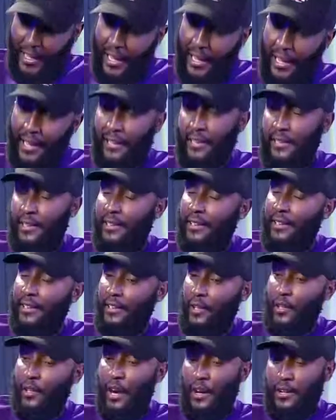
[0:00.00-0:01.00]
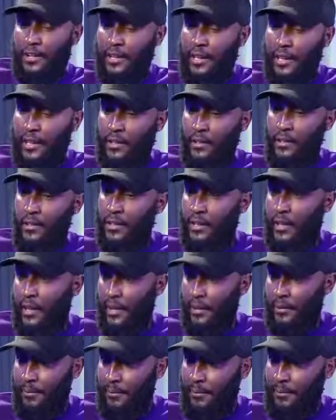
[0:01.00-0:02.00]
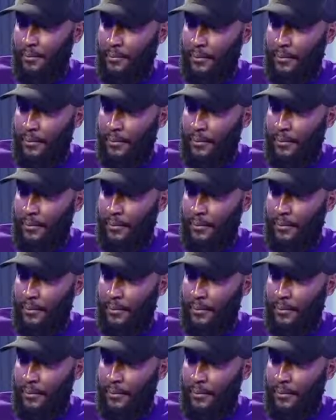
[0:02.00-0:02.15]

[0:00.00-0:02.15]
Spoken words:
And yo, how did you get into the game?